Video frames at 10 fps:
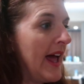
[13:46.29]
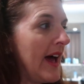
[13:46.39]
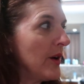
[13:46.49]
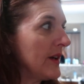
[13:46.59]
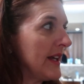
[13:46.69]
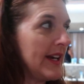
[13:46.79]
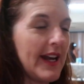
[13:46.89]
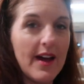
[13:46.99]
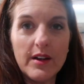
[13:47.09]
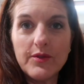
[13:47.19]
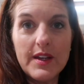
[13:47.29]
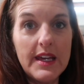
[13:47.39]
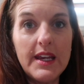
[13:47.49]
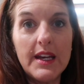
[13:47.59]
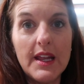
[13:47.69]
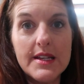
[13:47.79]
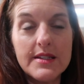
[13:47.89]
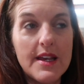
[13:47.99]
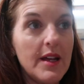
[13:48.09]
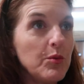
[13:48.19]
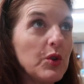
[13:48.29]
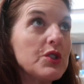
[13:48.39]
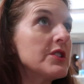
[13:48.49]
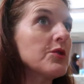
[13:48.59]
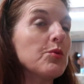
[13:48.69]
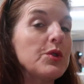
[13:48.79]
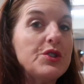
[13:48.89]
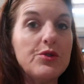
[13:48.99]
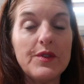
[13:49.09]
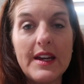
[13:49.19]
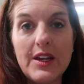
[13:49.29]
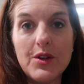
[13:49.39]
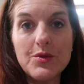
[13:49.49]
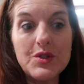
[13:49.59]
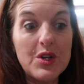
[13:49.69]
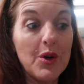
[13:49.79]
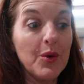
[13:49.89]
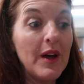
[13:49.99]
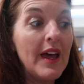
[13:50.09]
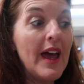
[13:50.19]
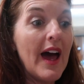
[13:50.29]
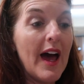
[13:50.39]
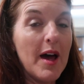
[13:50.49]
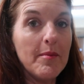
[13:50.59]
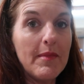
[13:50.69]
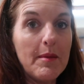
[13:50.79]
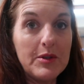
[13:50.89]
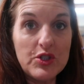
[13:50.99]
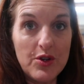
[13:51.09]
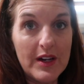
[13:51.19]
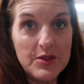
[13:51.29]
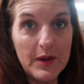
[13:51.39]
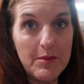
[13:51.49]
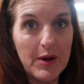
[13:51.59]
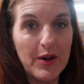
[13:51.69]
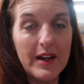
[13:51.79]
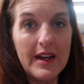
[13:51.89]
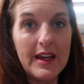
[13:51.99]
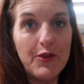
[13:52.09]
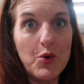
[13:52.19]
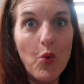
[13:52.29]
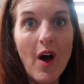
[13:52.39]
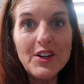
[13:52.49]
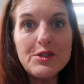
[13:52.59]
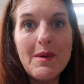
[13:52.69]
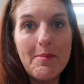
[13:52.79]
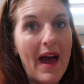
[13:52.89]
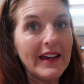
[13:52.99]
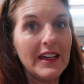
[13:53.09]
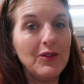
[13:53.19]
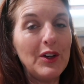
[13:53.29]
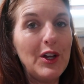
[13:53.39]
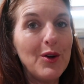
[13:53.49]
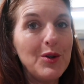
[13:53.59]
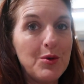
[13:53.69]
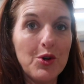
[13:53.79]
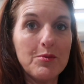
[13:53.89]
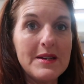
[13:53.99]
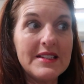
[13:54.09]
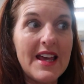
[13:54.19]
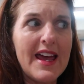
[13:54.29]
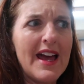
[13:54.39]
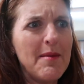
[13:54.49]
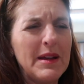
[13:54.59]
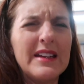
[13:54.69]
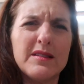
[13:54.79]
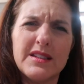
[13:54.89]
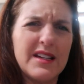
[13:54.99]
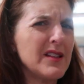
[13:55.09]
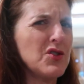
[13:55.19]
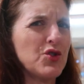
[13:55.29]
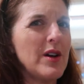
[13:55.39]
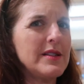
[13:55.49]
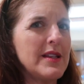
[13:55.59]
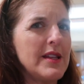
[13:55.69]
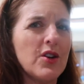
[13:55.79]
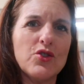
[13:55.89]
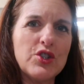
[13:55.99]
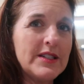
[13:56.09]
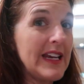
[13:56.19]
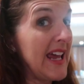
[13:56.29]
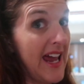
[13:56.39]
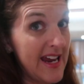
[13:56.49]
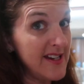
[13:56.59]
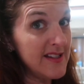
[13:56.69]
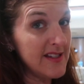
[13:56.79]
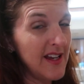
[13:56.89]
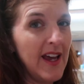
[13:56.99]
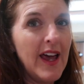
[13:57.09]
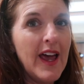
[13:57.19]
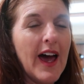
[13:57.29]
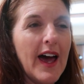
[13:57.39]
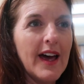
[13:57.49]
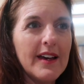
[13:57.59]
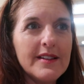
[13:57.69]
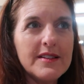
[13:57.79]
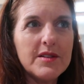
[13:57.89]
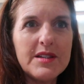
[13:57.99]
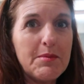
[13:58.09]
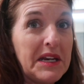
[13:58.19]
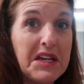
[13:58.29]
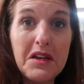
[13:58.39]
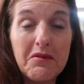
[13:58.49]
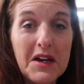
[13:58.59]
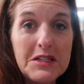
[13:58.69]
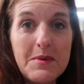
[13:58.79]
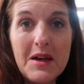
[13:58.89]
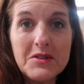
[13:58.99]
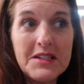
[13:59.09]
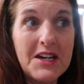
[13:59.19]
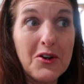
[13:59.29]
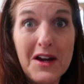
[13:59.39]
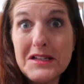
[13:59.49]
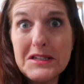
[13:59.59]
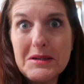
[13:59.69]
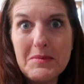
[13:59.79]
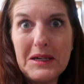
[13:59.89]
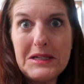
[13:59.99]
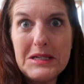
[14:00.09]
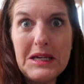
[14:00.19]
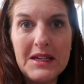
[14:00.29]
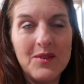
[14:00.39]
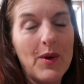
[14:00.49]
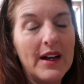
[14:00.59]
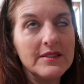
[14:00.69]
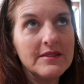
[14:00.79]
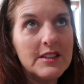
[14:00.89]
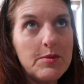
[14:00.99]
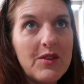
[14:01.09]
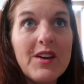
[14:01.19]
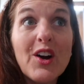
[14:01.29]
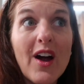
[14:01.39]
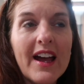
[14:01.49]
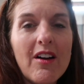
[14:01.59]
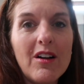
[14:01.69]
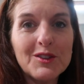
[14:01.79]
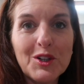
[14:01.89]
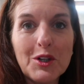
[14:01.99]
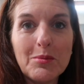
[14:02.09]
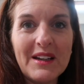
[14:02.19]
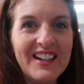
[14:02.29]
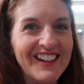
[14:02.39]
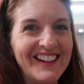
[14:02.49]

how getting out of the heat and the sun will just rejuvenate you. So um, I'm gonna show you guys what I'm wearing. If you watch my packing video, you heard me say, I'm gonna stick this dress in there just in case uh, somebody invites me out to dinner and somebody did. Well, to be fair, I called her, but